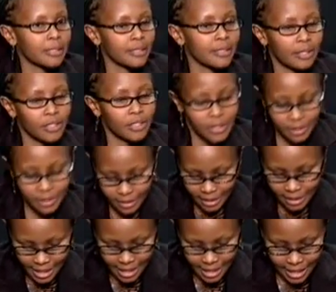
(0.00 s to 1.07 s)
Station
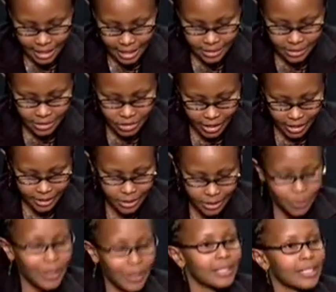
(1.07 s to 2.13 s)
as a giant
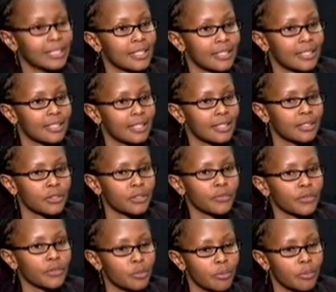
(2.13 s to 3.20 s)
wireless internet
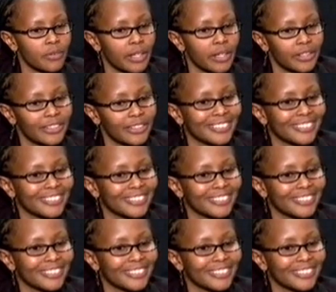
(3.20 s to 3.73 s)
service provider.